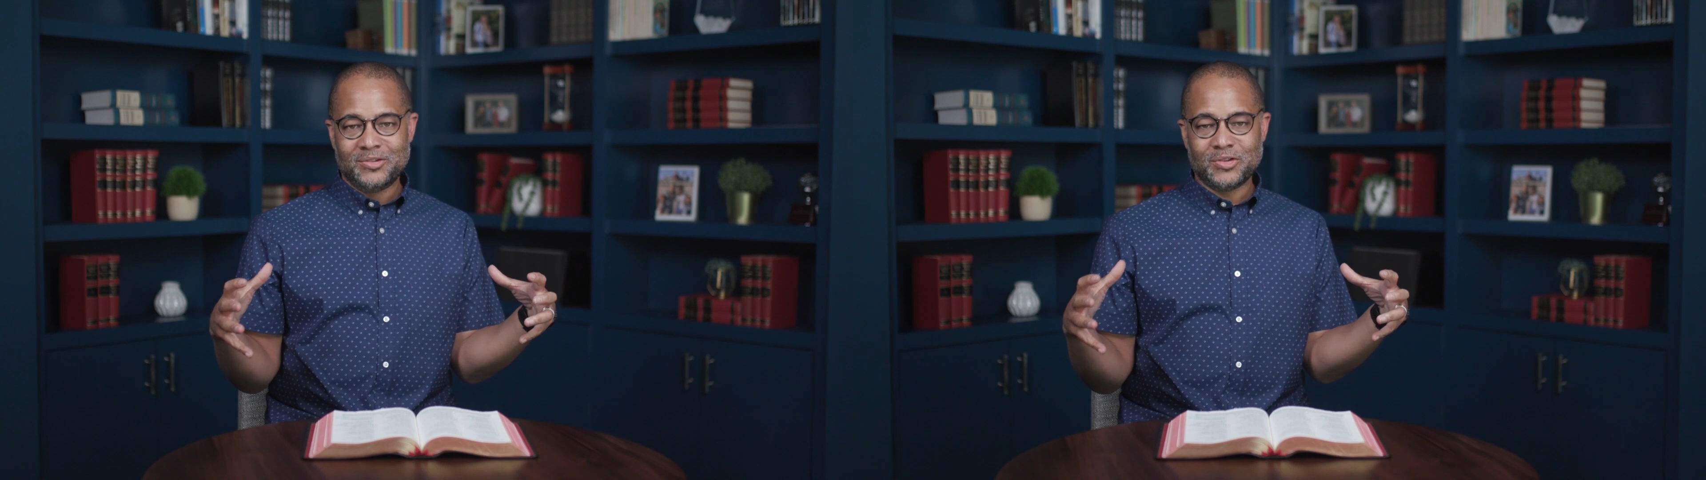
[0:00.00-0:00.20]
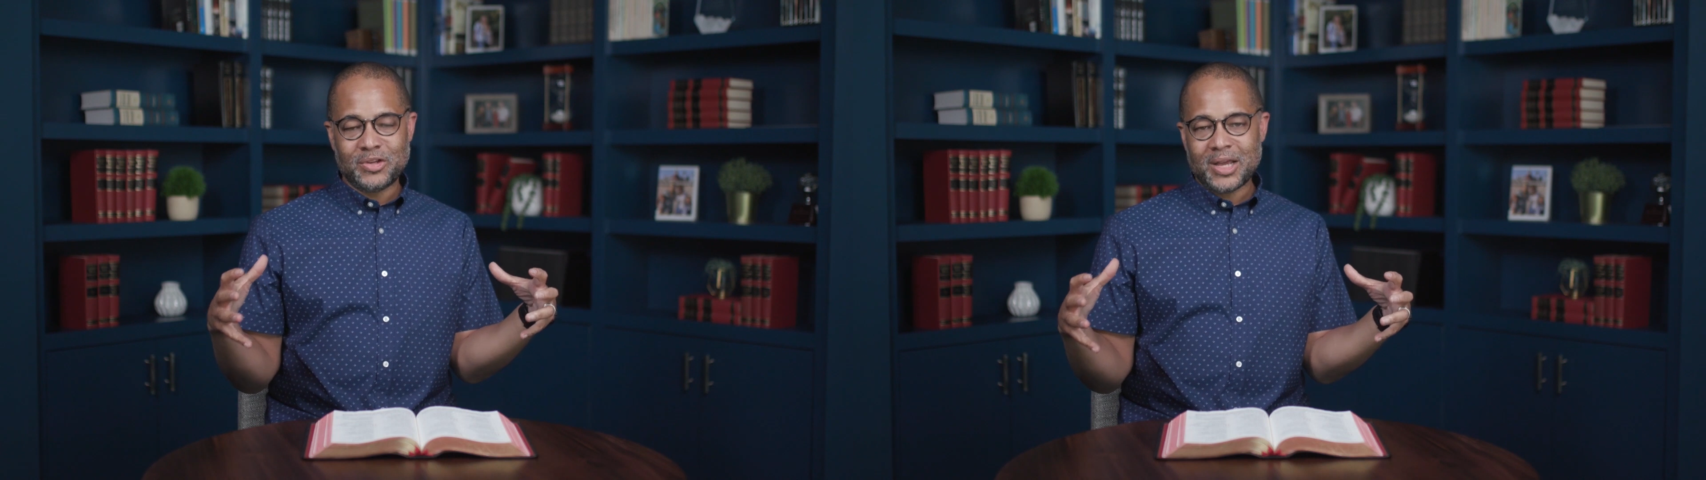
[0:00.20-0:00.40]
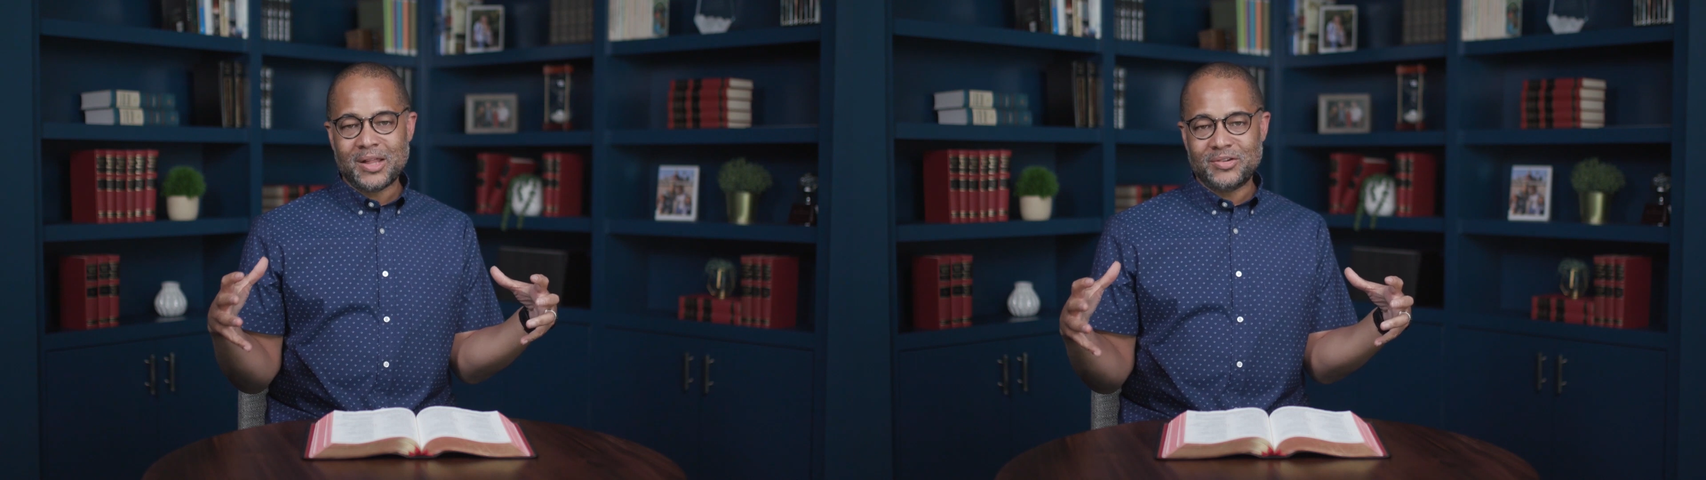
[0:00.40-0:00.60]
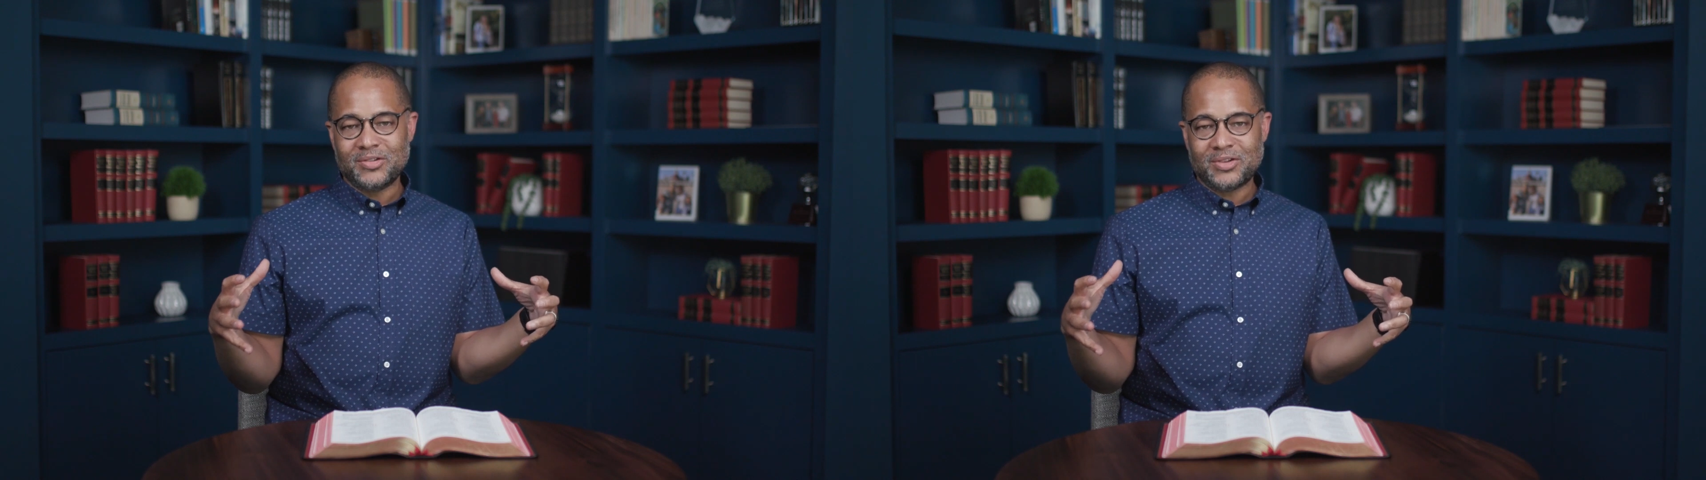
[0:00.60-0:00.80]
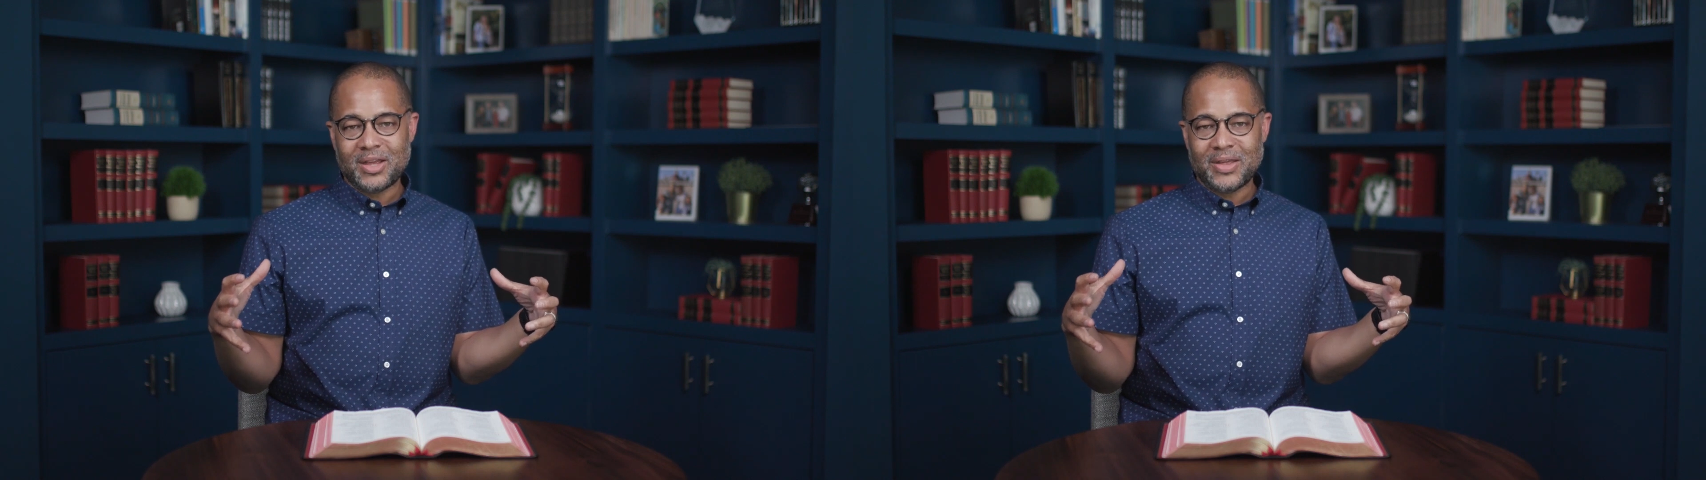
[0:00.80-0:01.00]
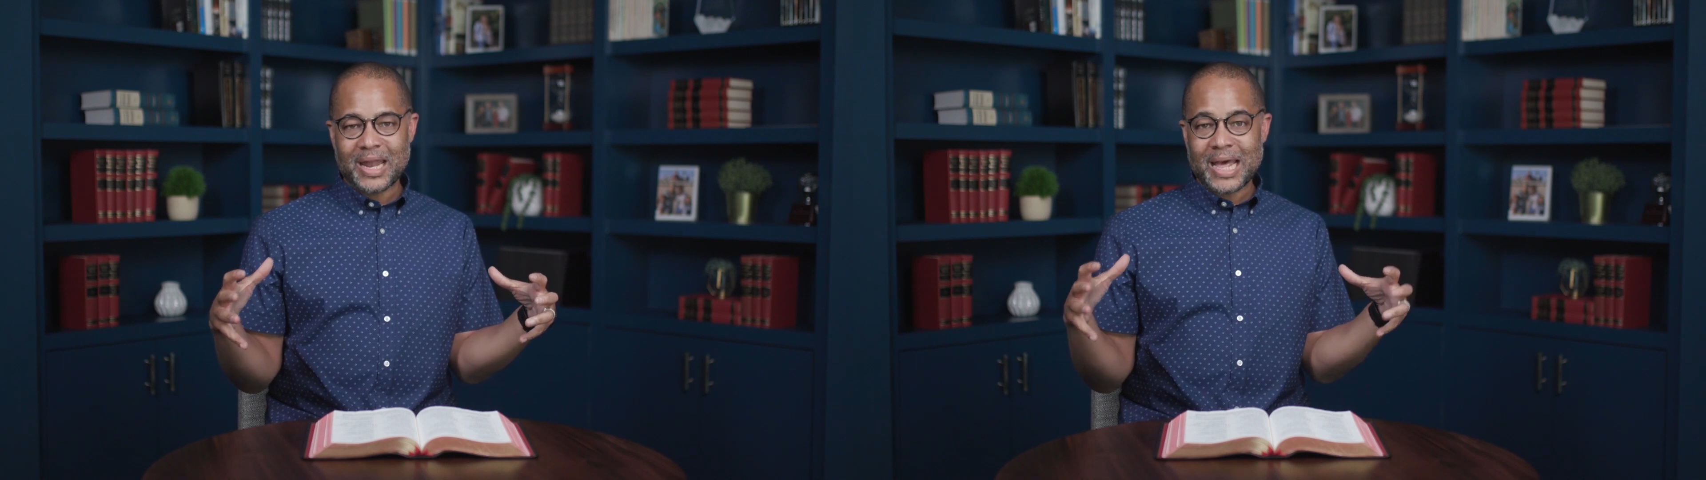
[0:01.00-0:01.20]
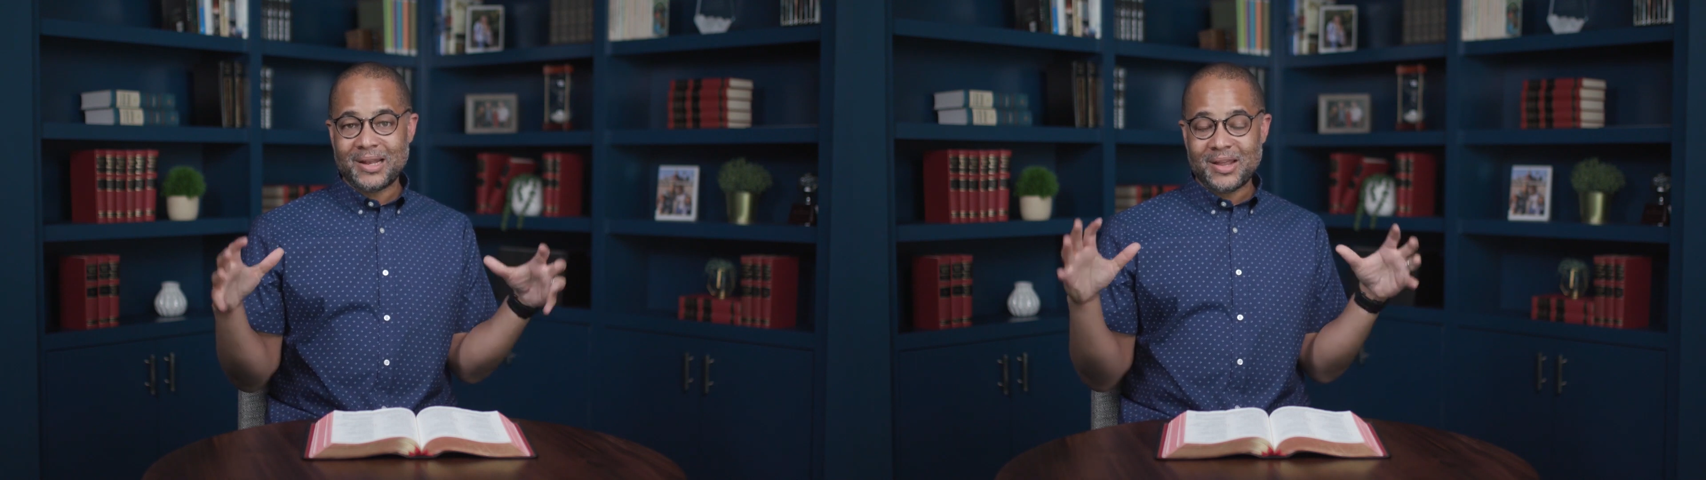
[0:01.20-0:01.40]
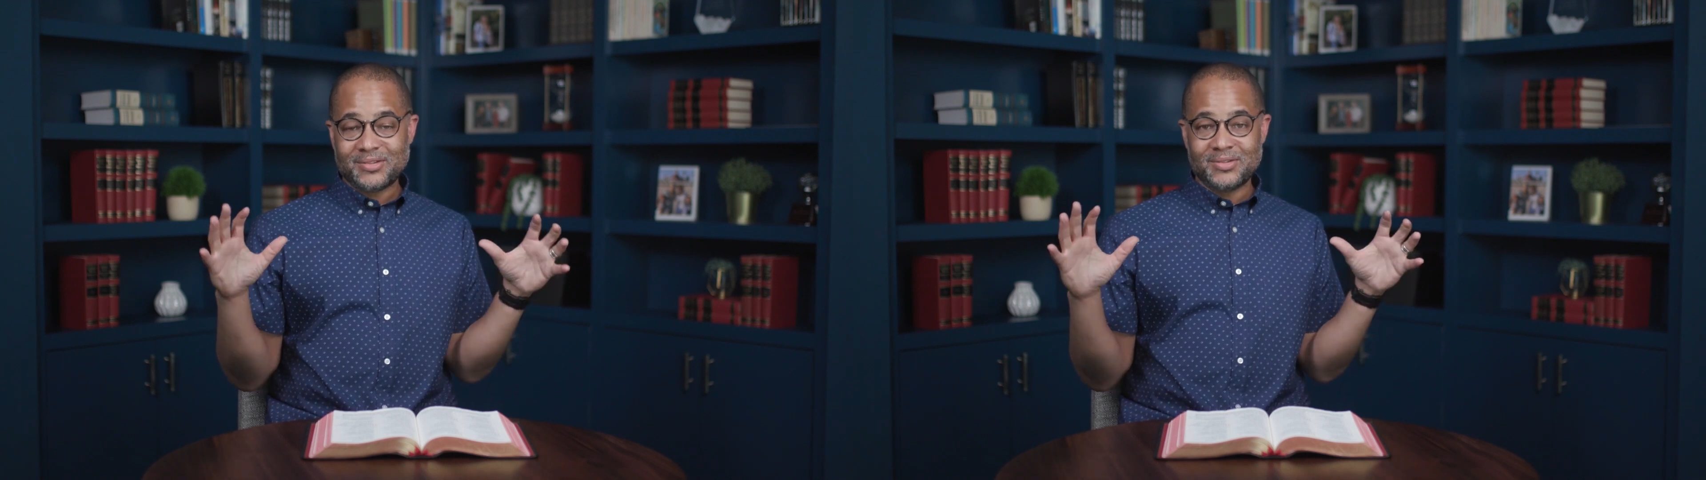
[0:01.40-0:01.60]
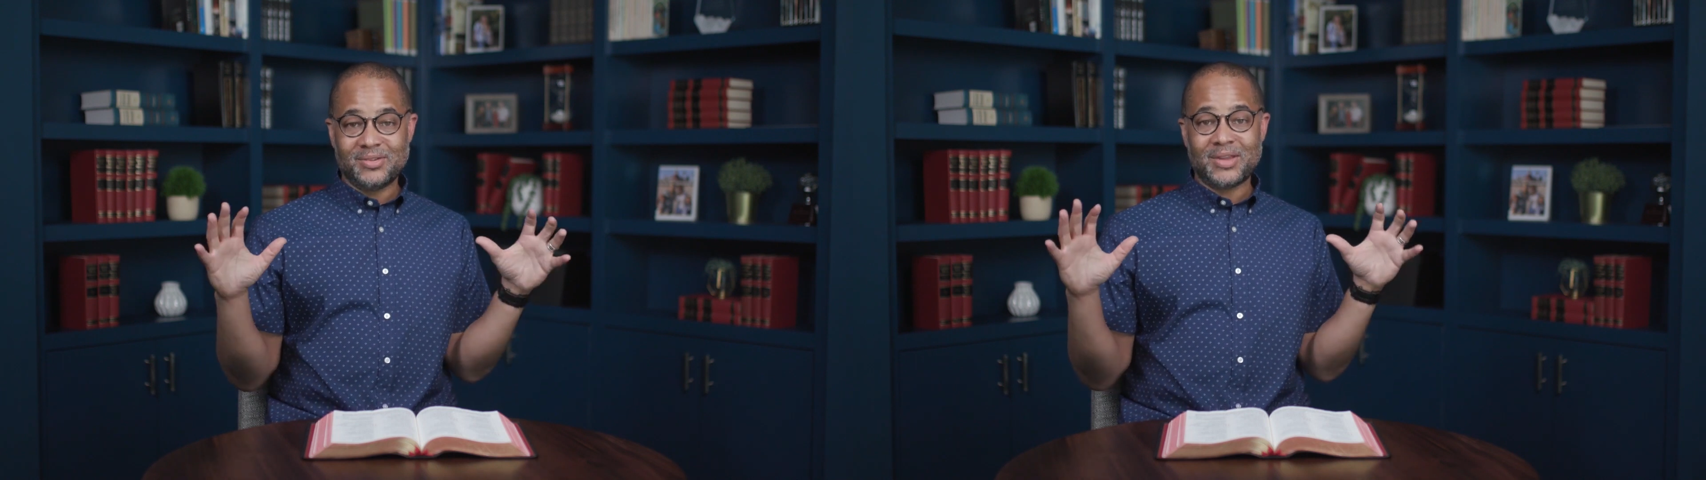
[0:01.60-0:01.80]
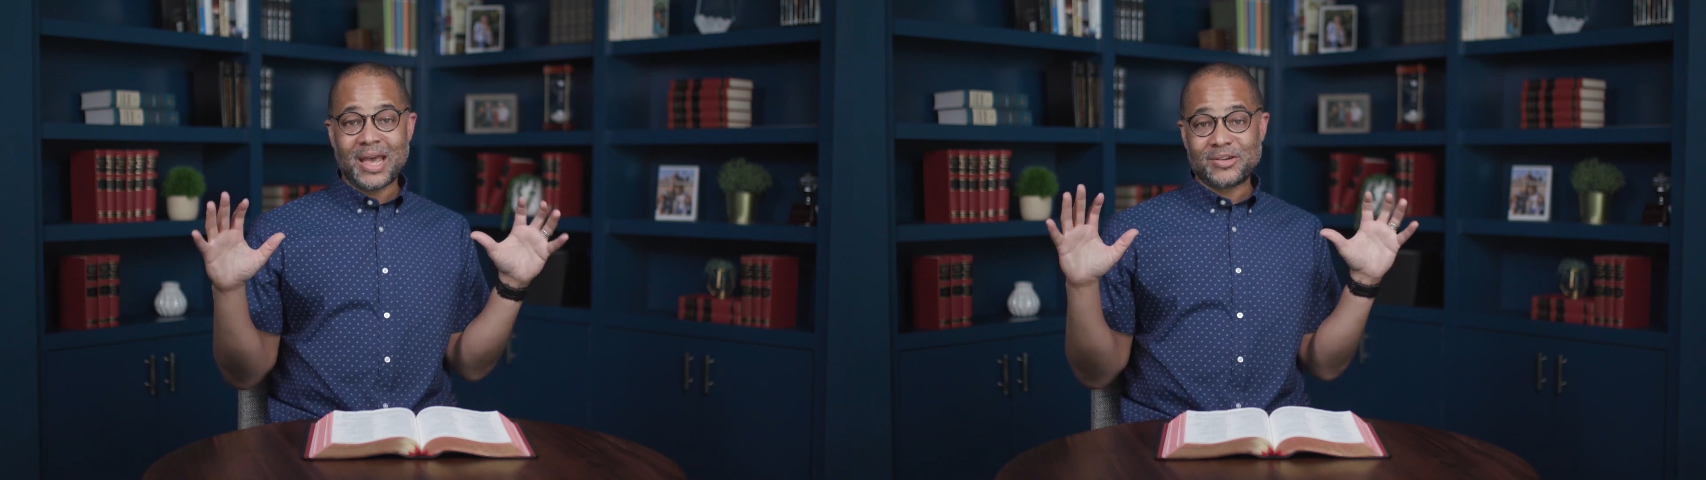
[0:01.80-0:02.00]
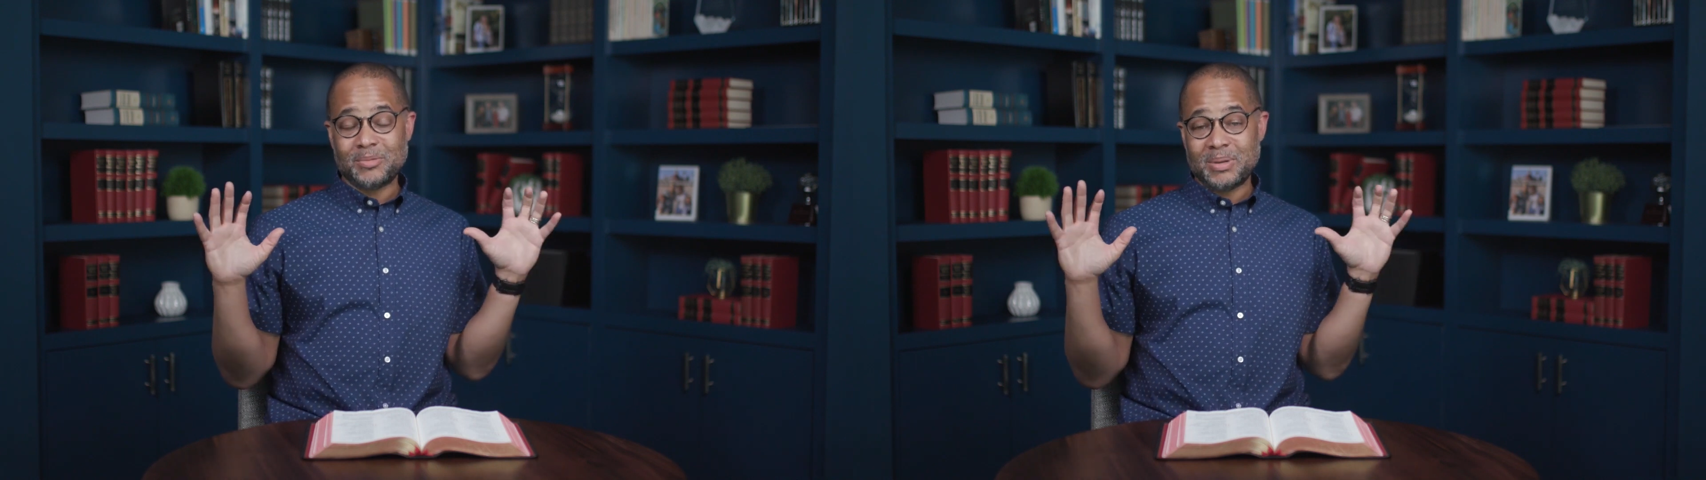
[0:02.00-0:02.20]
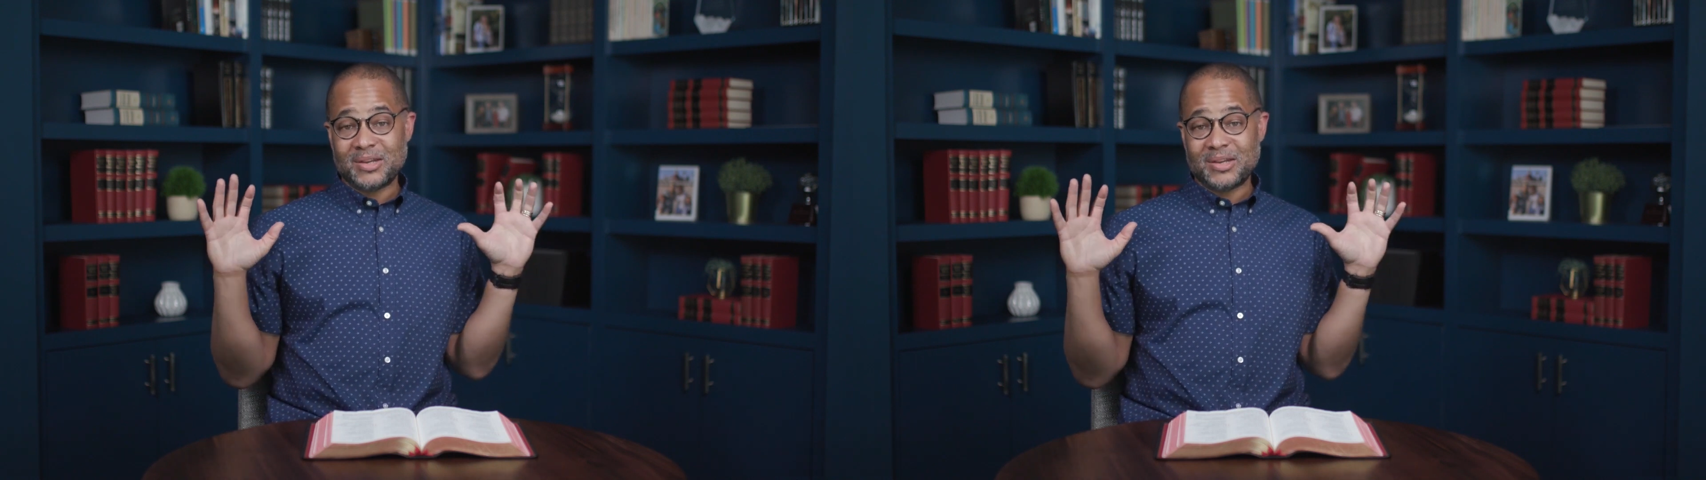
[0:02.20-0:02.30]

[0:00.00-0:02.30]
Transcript: Sociologists say that adolescence has actually